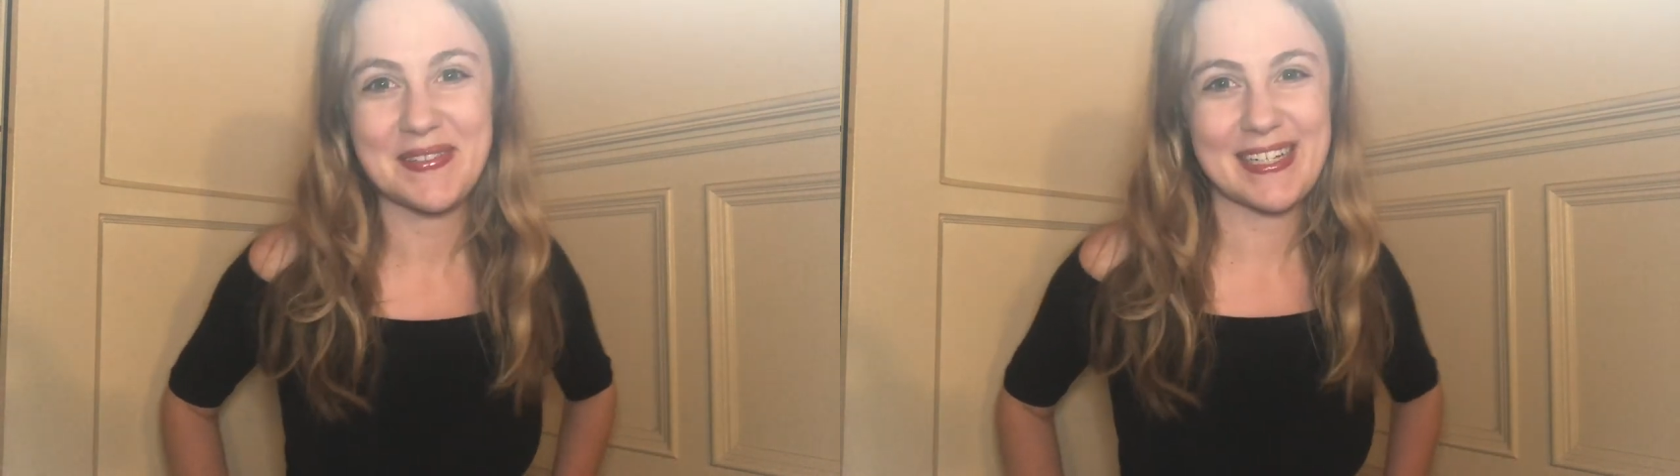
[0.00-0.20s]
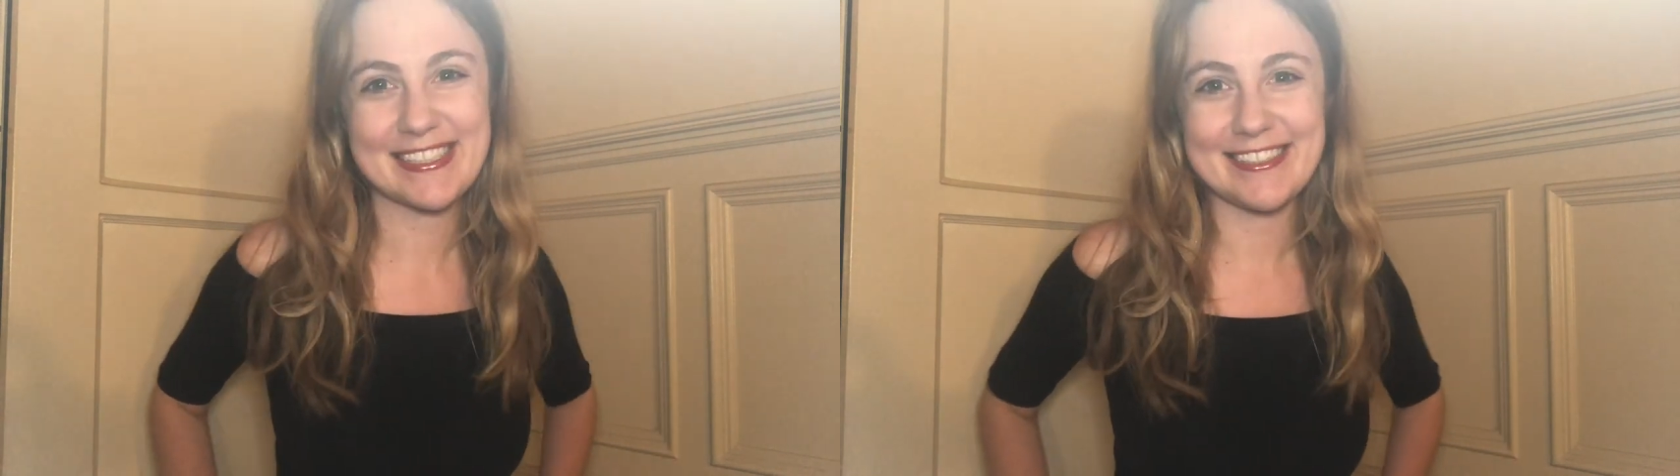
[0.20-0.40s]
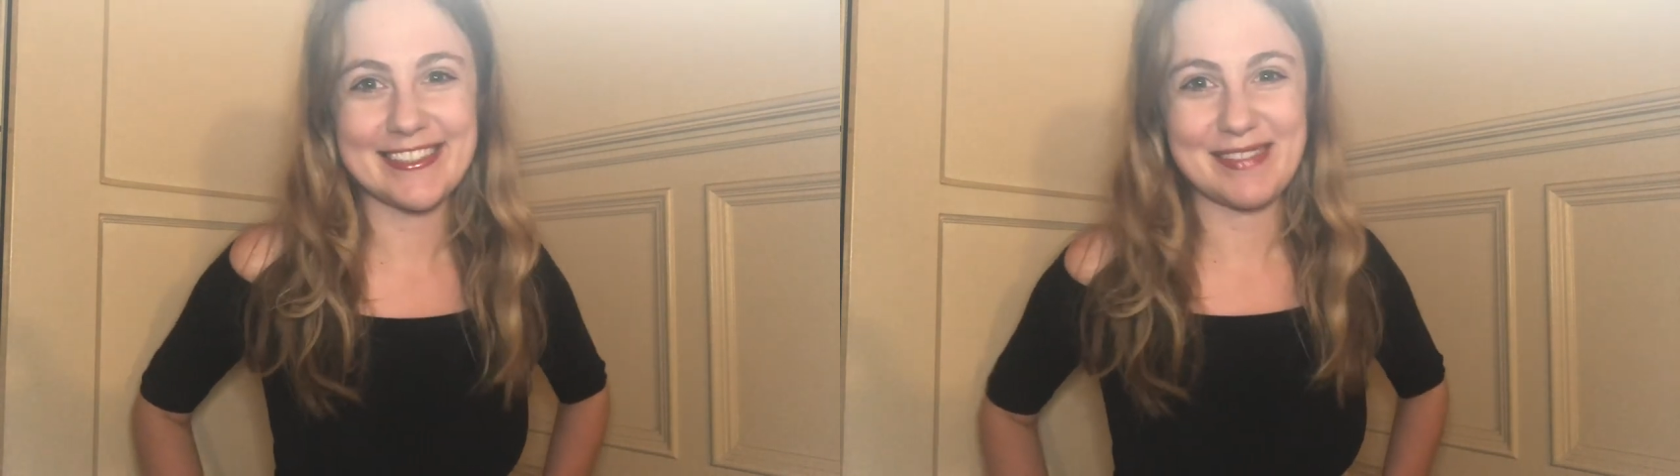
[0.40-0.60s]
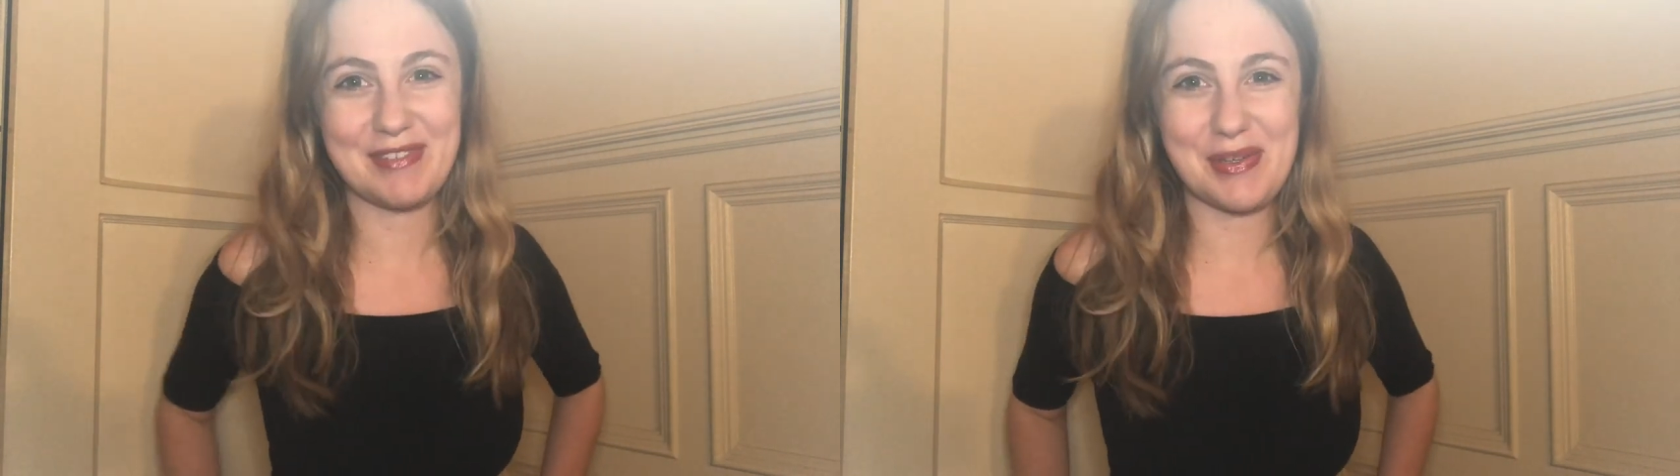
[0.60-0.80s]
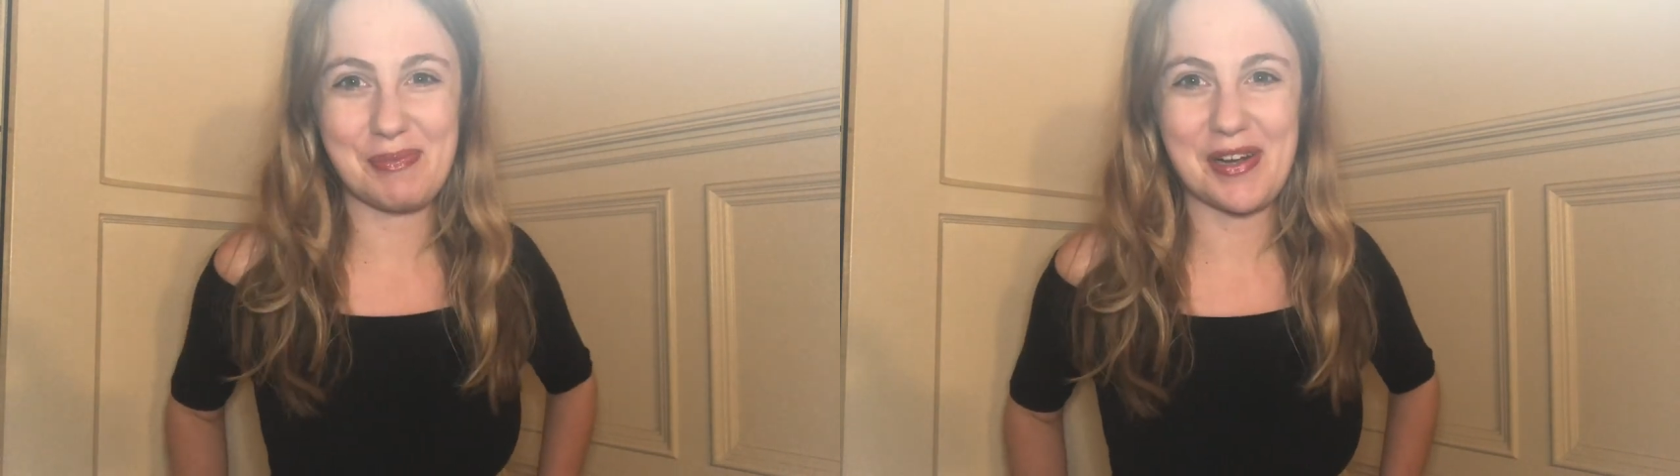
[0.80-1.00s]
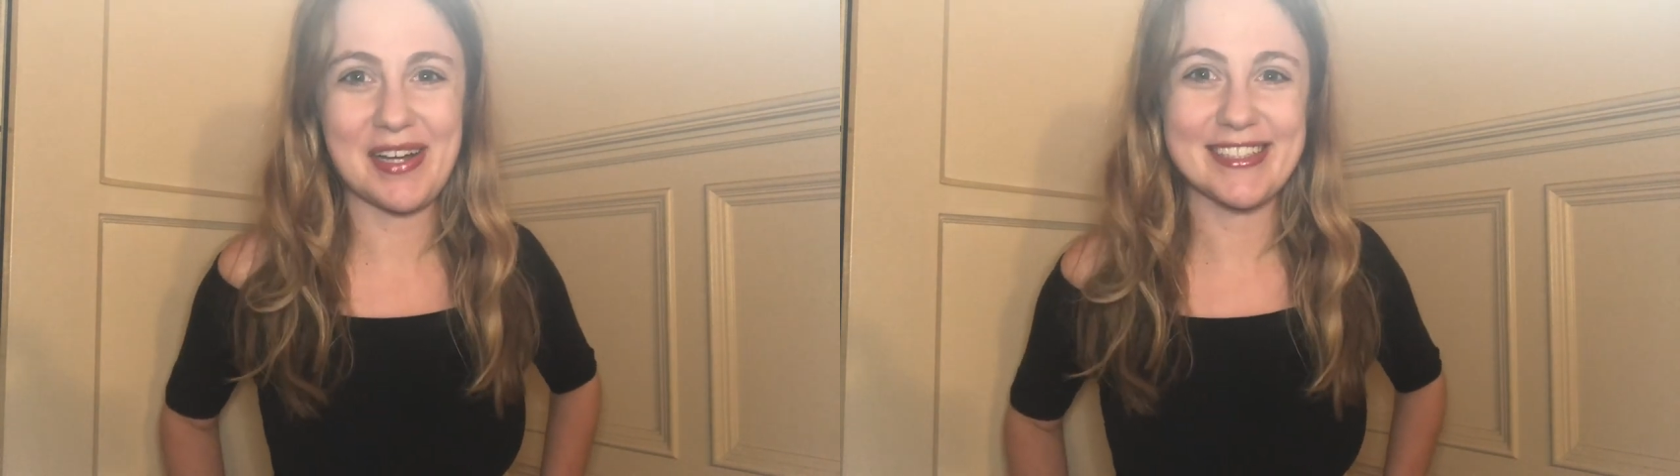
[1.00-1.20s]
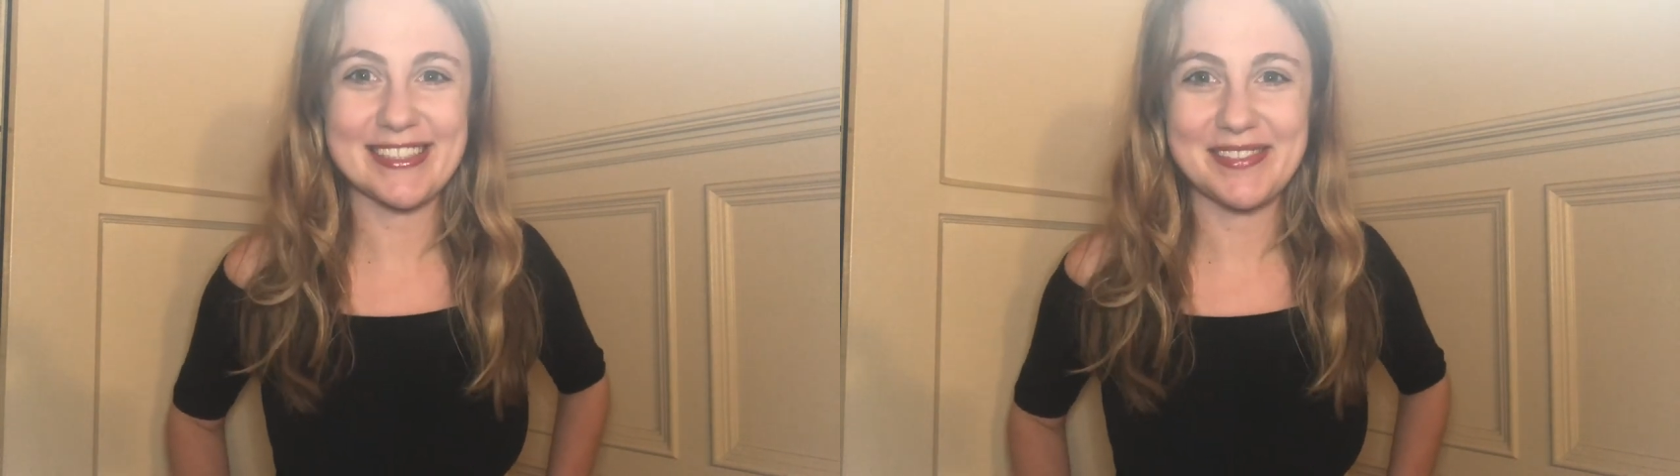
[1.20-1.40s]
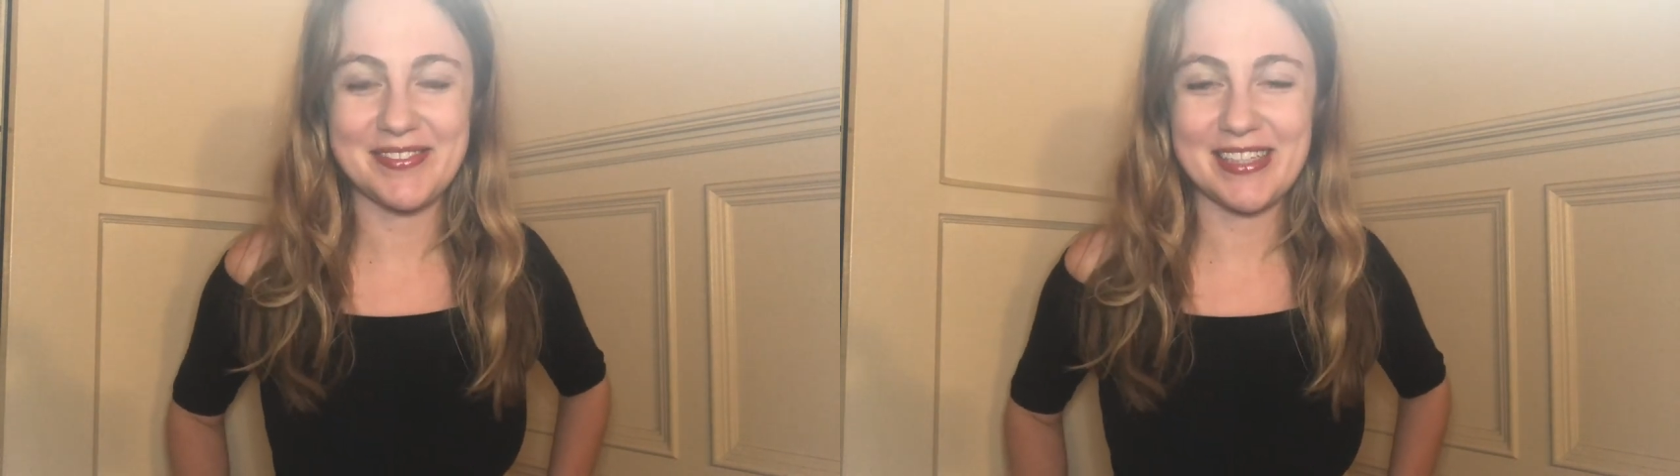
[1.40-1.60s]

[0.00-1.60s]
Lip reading: we'll get you some new bras and